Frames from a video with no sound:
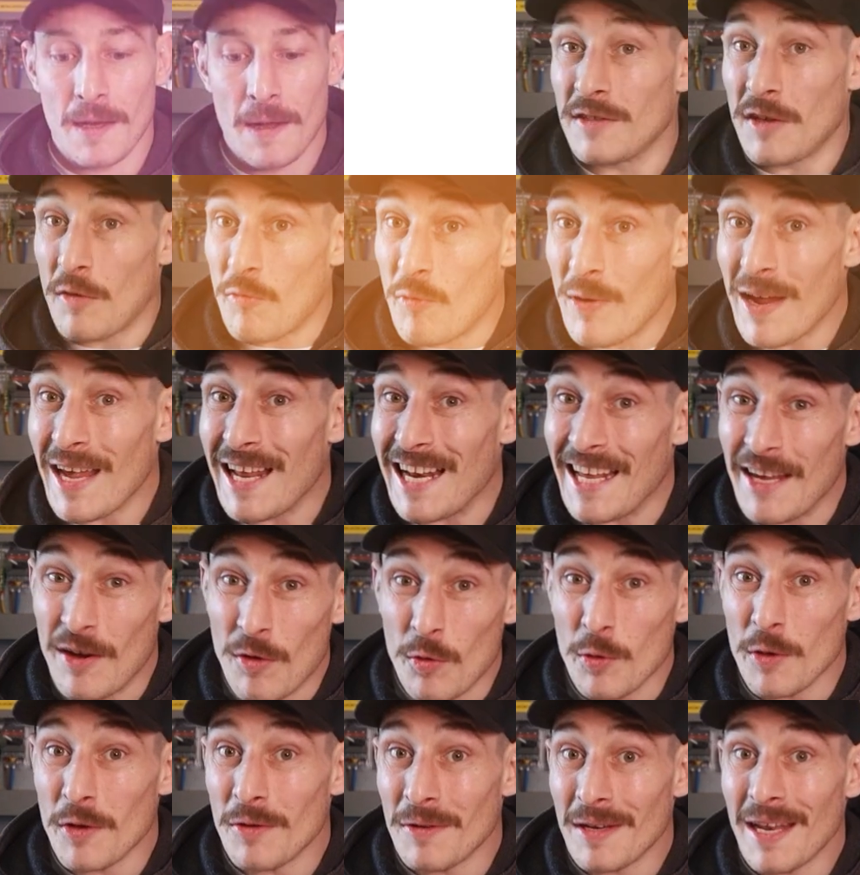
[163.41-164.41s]
So really
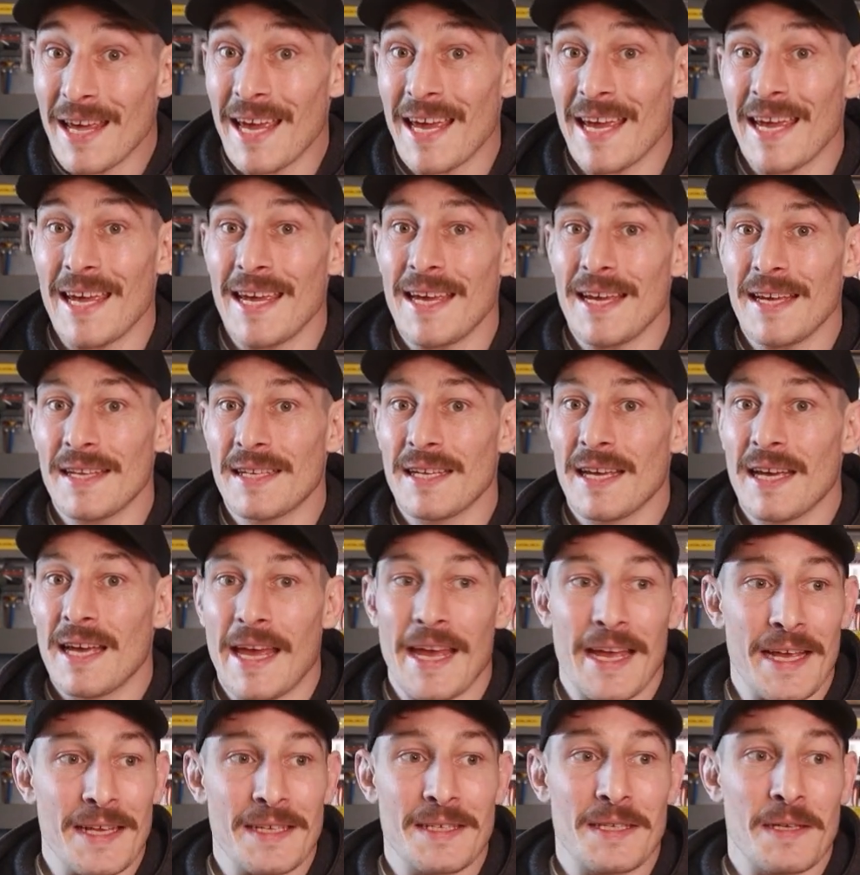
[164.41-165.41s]
all you need
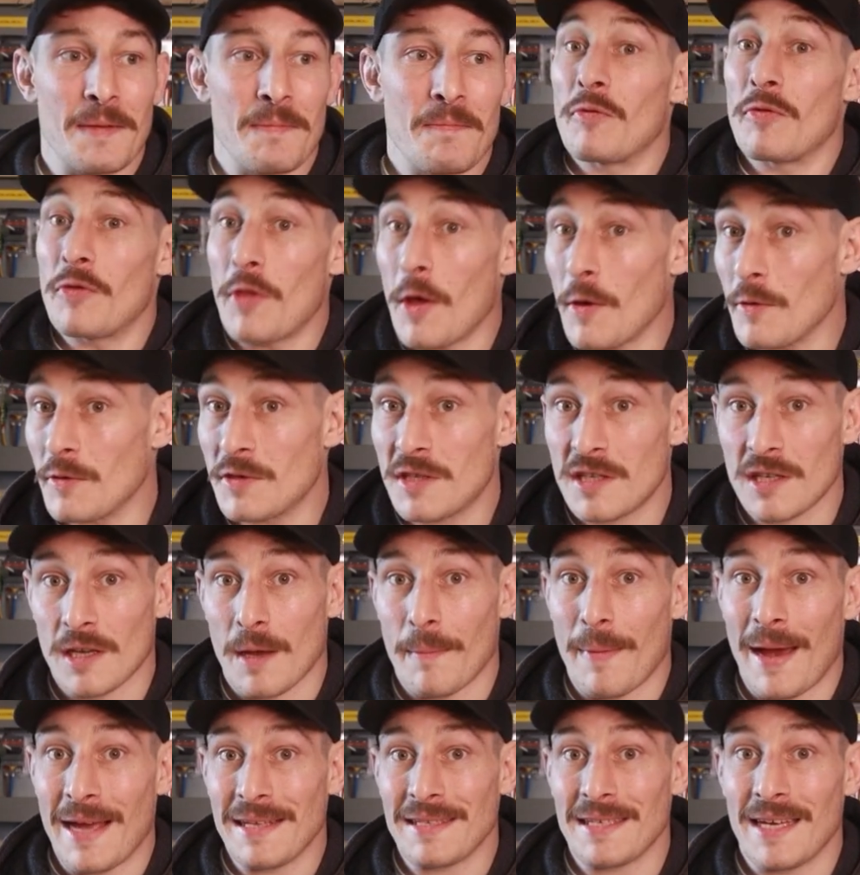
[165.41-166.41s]
is those
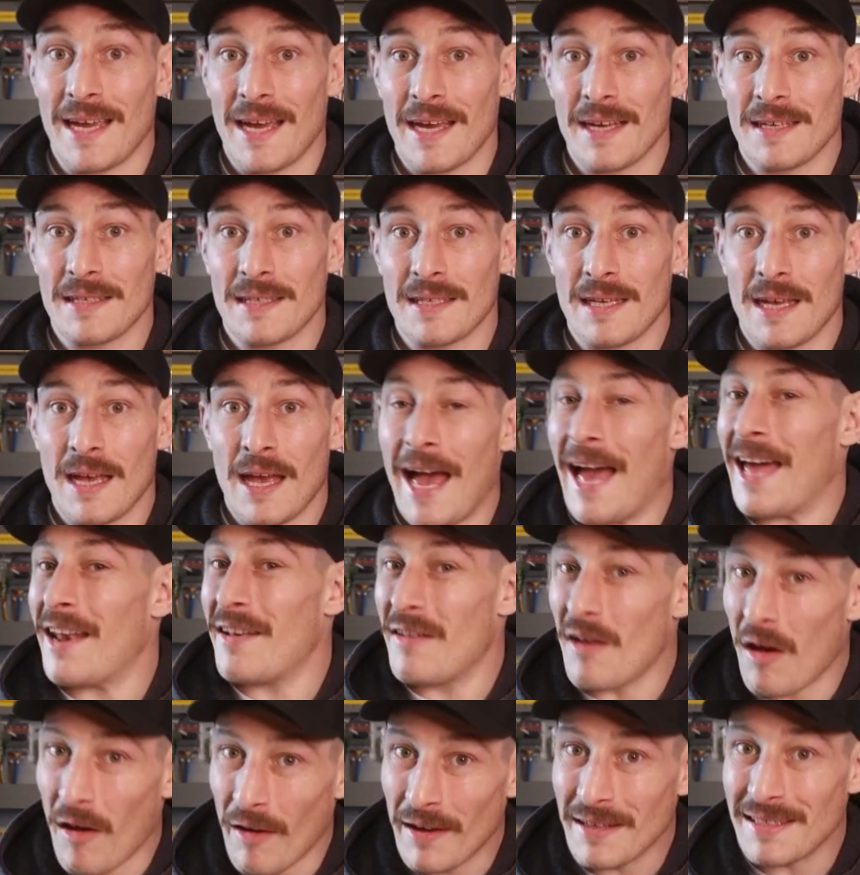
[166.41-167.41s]
schematics
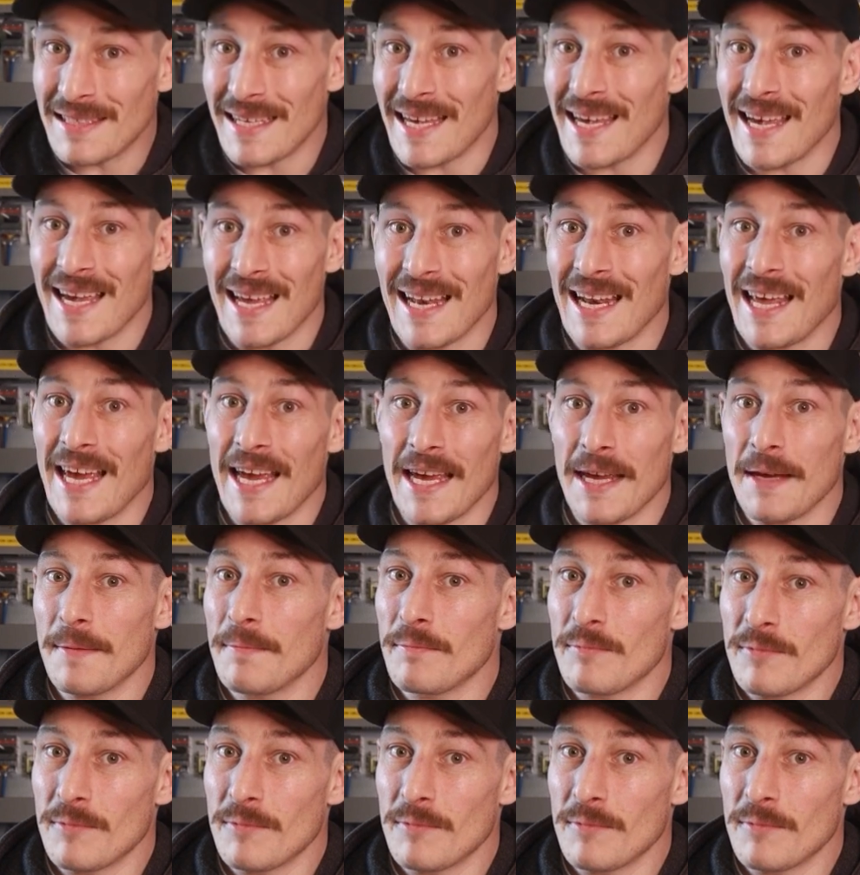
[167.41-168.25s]
and ideally